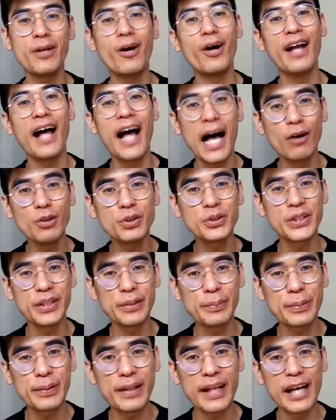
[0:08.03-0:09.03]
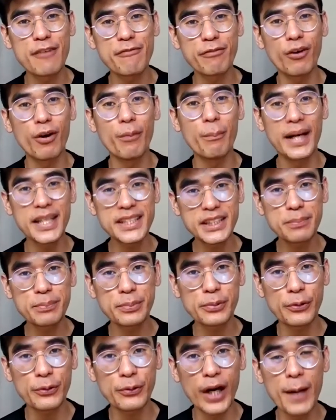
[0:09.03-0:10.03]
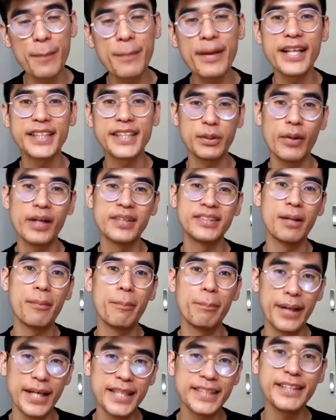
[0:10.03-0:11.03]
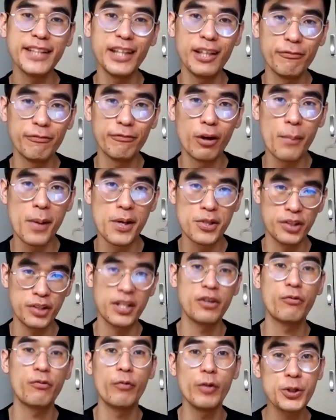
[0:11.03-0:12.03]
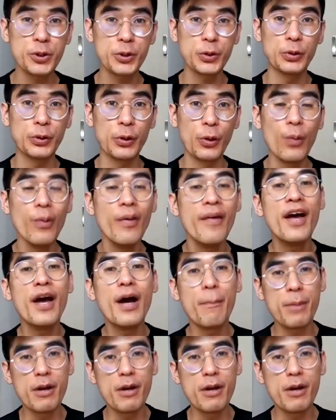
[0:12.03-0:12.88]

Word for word: bit on how to apply for a master program as well as some basic information that you wish to know